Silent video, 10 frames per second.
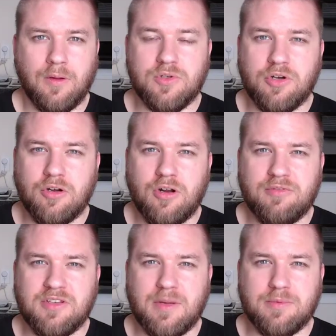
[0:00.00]
started
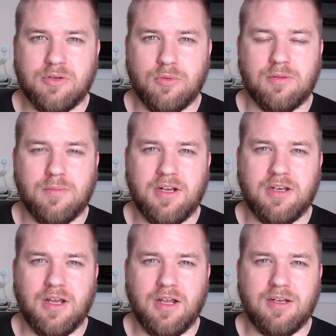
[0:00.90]
off this episode with the
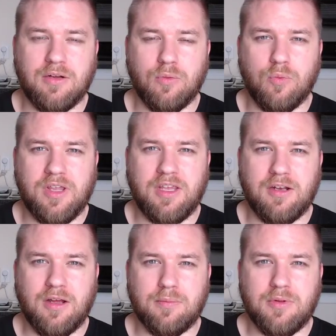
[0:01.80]
Mighty Nine
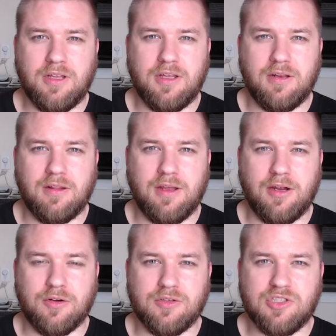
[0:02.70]
waking up in
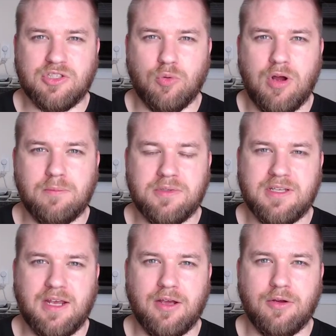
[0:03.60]
their Swamp
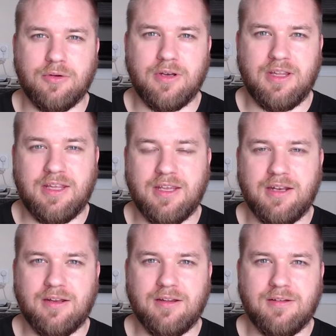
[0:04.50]
Town
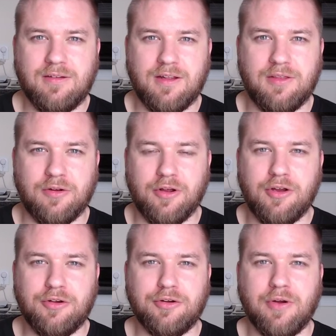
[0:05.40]
Inn, in their
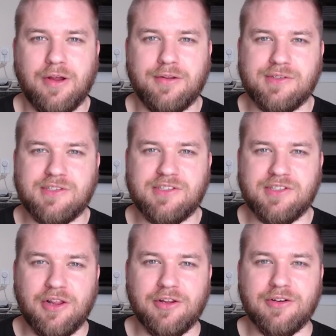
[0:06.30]
underground
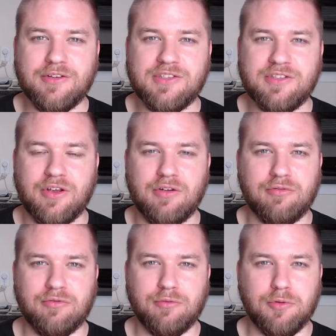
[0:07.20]
cellars
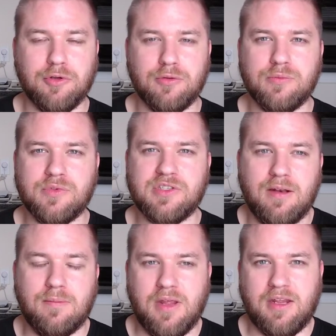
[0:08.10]
of
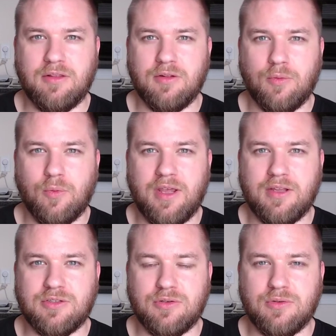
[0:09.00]
rooms, making their
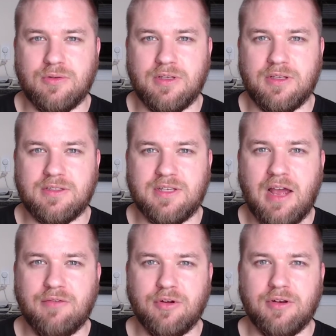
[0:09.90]
way to the
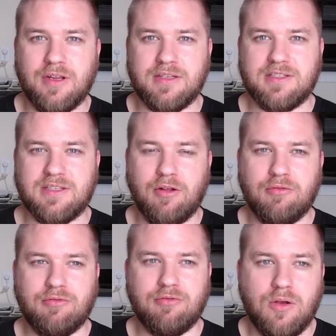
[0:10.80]
tavern
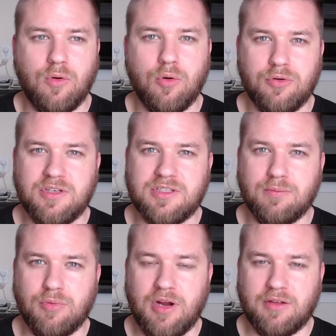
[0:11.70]
itself, ordering
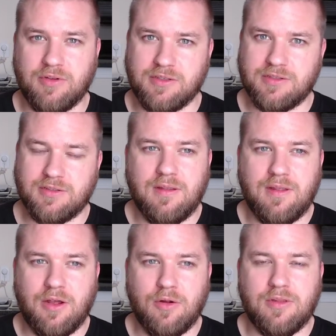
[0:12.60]
some breakfast.
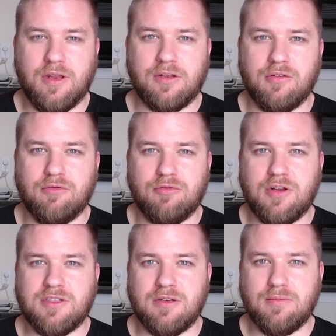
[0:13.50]
They are then
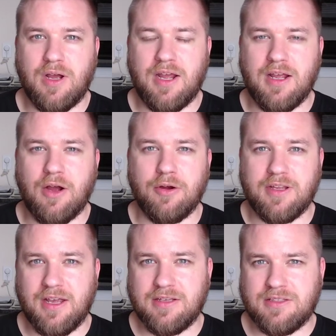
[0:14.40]
confronted by our
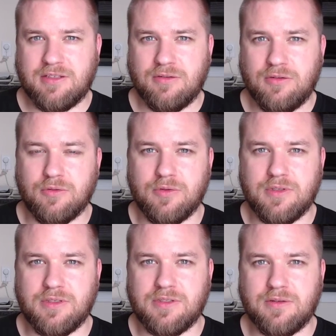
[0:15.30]
guest, who
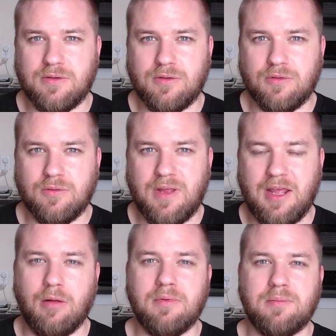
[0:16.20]
is
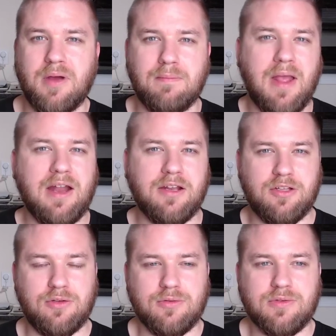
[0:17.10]
helmed by Matt
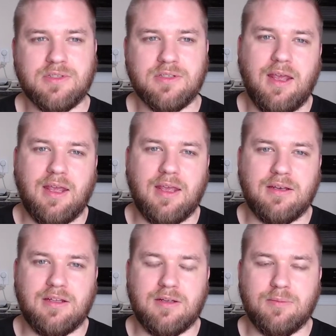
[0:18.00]
Hughes,
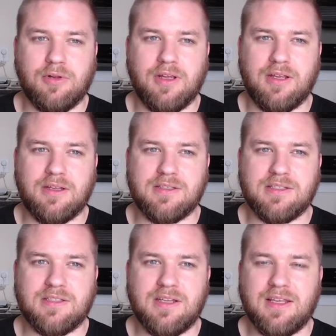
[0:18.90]
and he
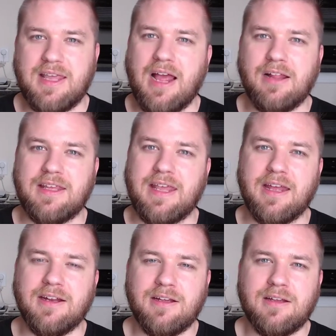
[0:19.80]
plays
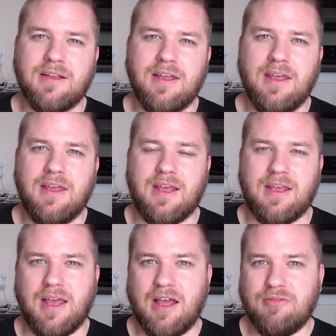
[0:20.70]
Caliana,
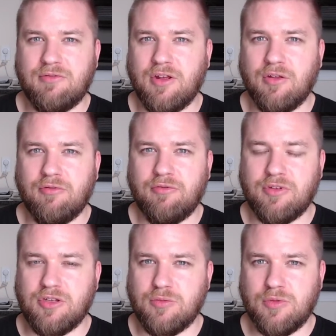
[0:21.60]
a half-elf
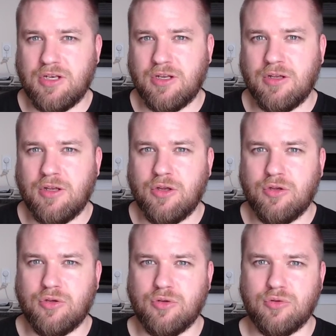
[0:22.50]
human
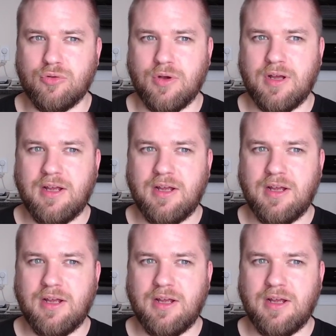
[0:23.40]
who